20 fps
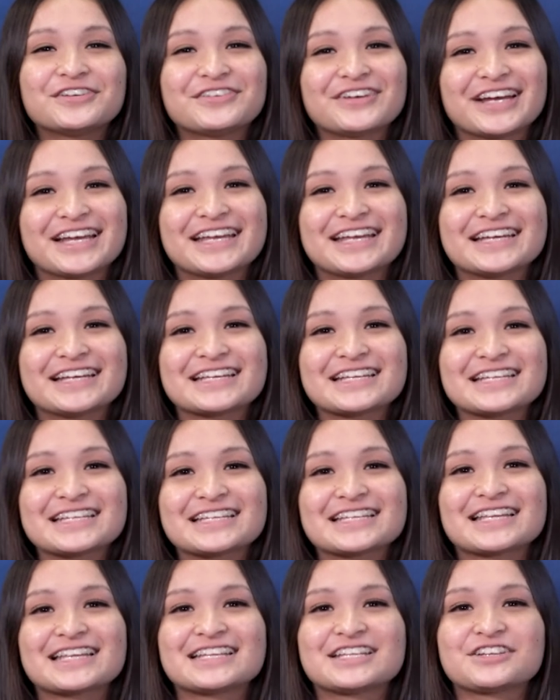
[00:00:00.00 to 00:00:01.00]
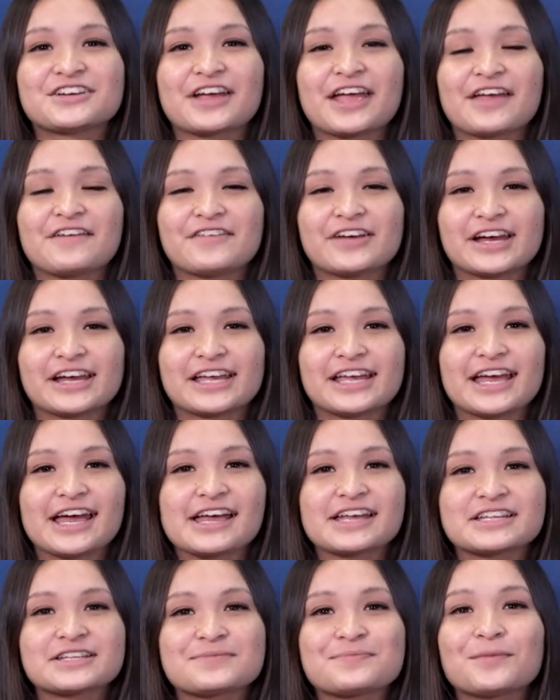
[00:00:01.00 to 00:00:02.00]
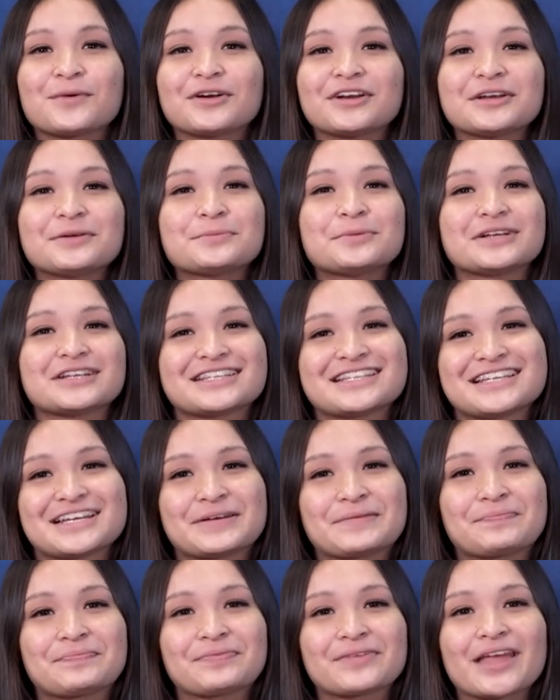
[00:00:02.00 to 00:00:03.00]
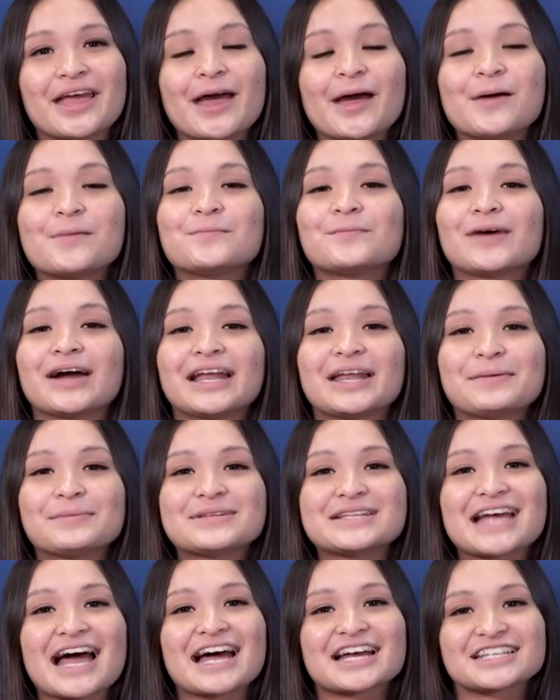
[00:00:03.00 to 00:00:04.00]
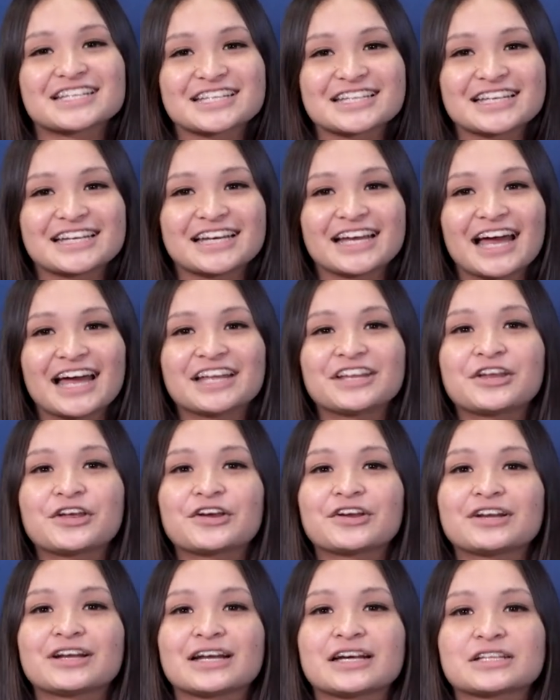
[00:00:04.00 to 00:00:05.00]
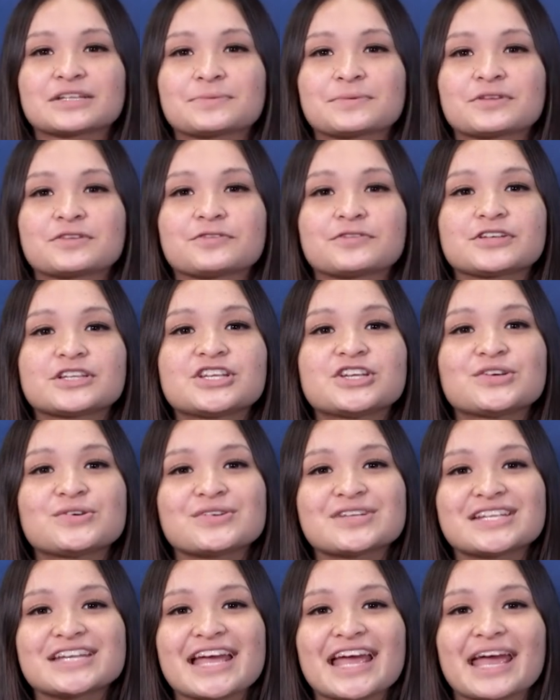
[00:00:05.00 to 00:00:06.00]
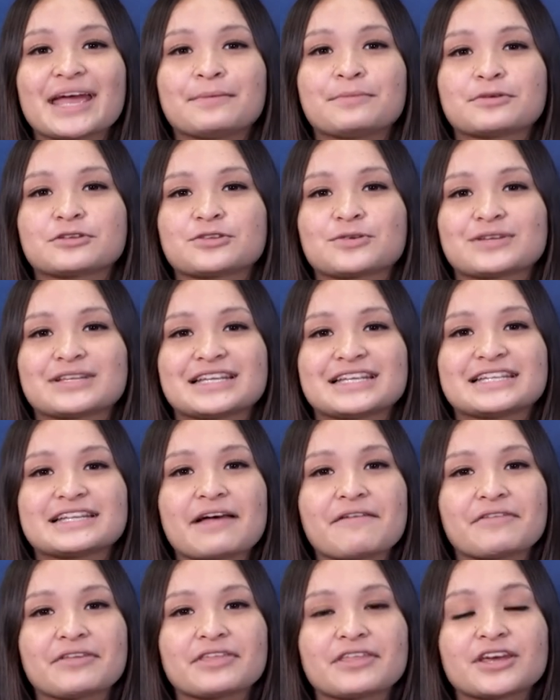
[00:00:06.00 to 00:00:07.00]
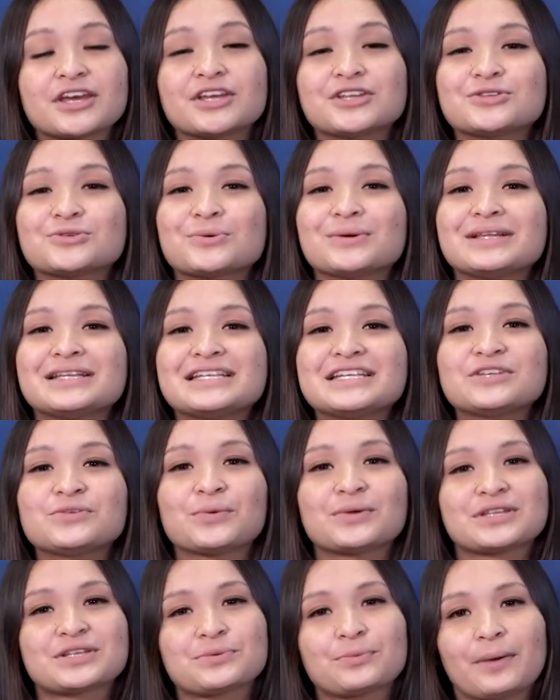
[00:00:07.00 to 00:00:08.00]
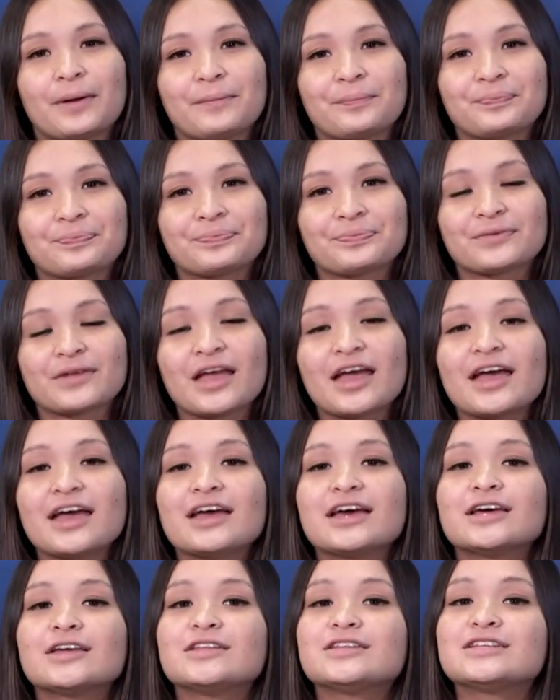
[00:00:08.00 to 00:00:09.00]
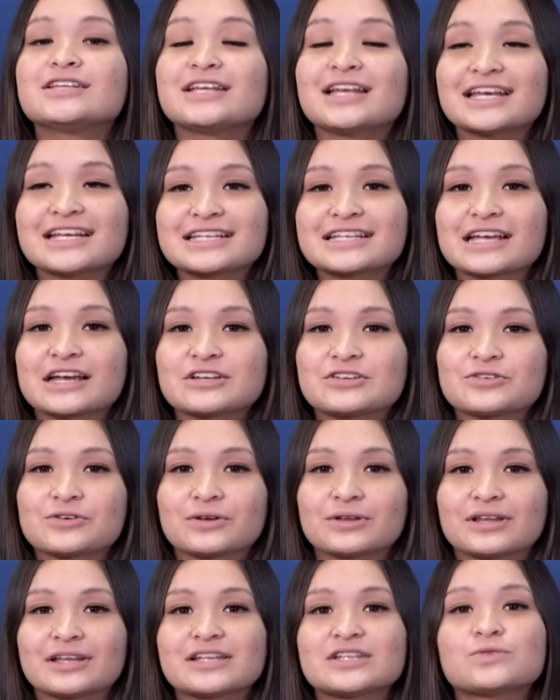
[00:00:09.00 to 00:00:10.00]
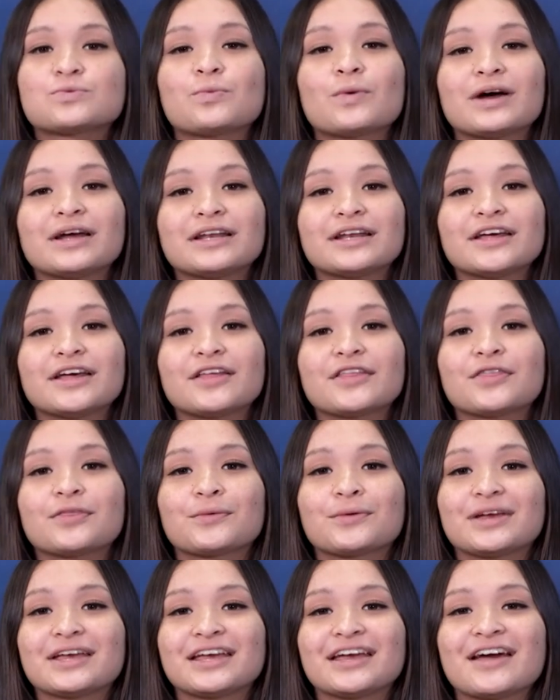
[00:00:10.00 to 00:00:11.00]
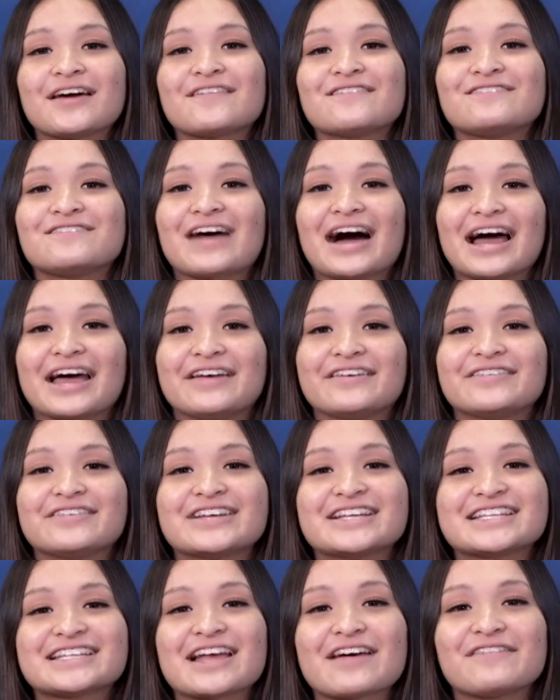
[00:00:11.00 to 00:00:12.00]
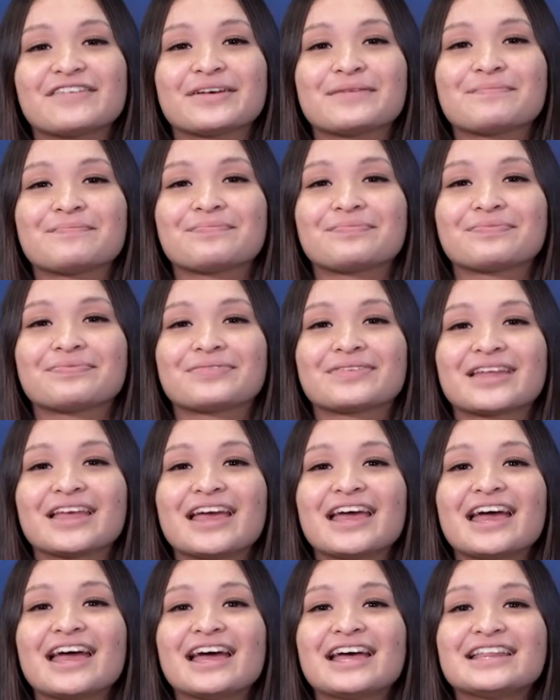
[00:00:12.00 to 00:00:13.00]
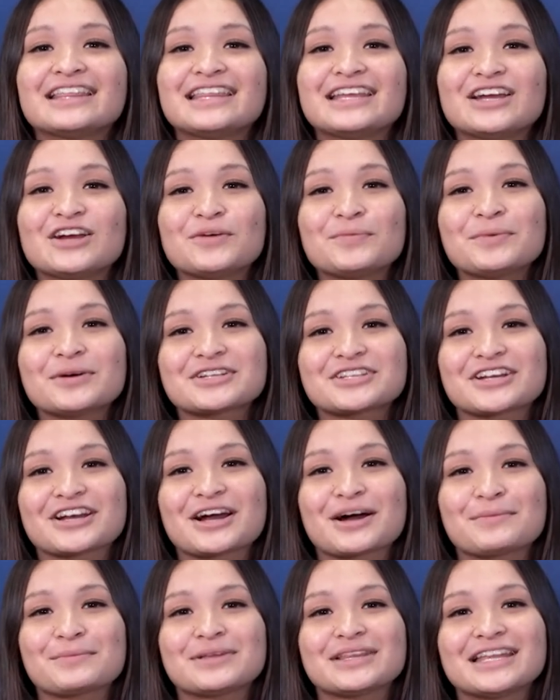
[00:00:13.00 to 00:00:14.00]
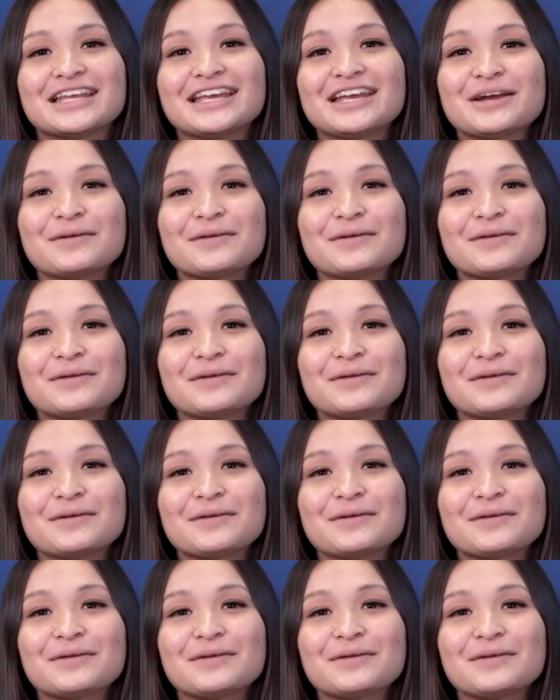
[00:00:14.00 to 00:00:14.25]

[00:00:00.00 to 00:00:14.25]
Vikings, this is your KVIKS Morning Bulletin. My name is Ashley and here are announcements for Tuesday, April 27th, 2021. Today's schedule is 1, 3, 5, 7. The yearbooks are coming!